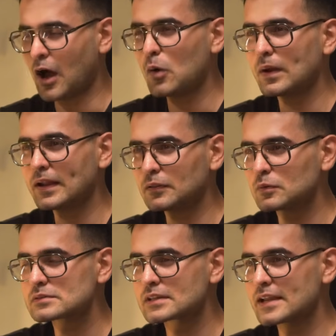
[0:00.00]
How can
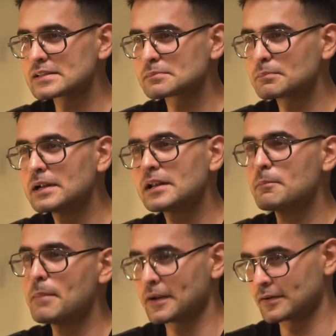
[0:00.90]
those guys build a
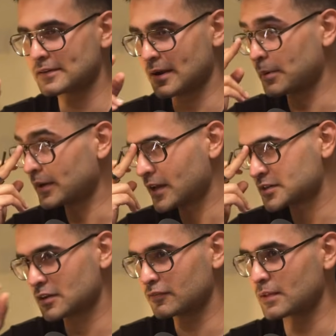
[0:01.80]
better
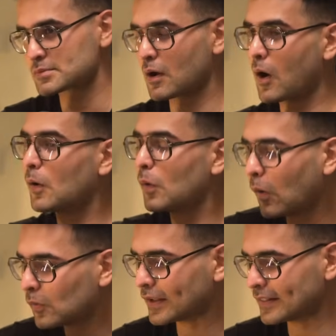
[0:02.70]
reputation of themselves?
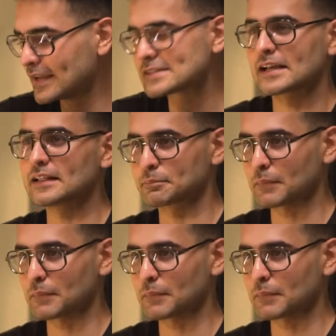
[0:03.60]
How can they sell?